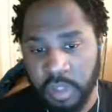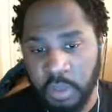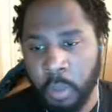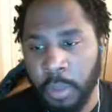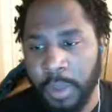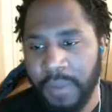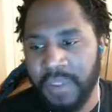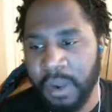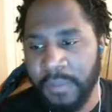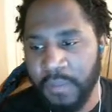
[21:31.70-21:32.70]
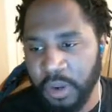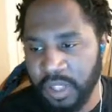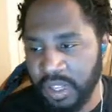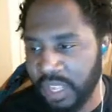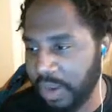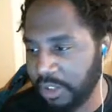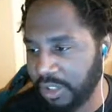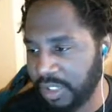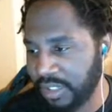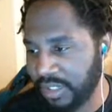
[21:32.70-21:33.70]
You were one of my very first
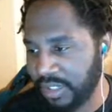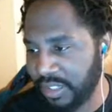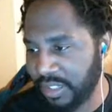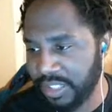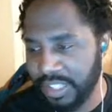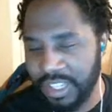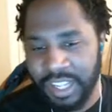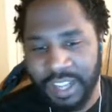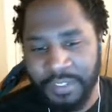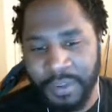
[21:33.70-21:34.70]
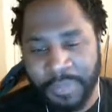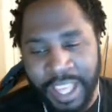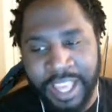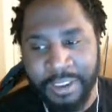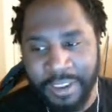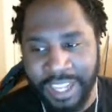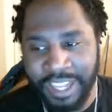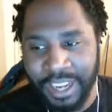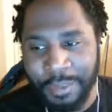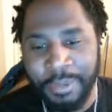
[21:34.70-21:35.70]
encounters. If I'm thinking
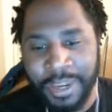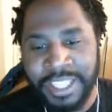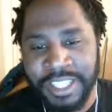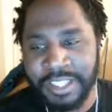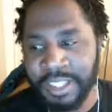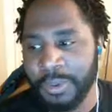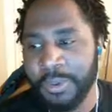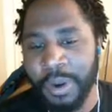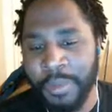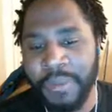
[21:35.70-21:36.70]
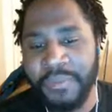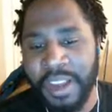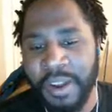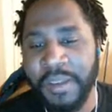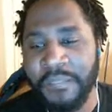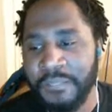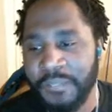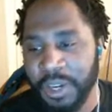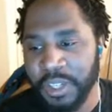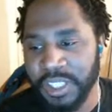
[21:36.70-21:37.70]
correctly, I'm pretty sure you were one of my very
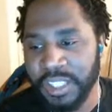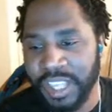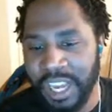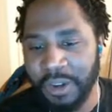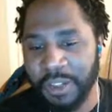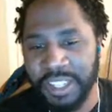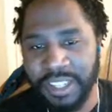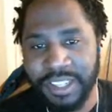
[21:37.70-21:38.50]
first encounters.